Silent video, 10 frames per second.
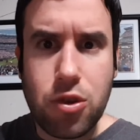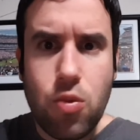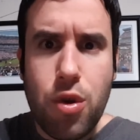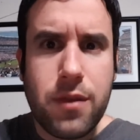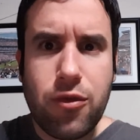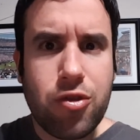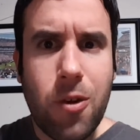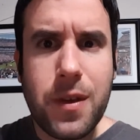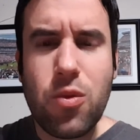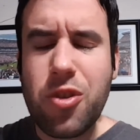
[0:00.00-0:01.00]
You weren't even
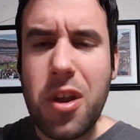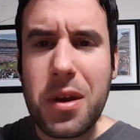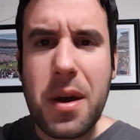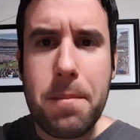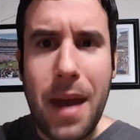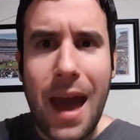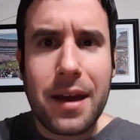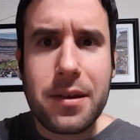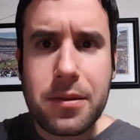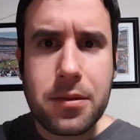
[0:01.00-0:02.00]
sure if he was going to come back.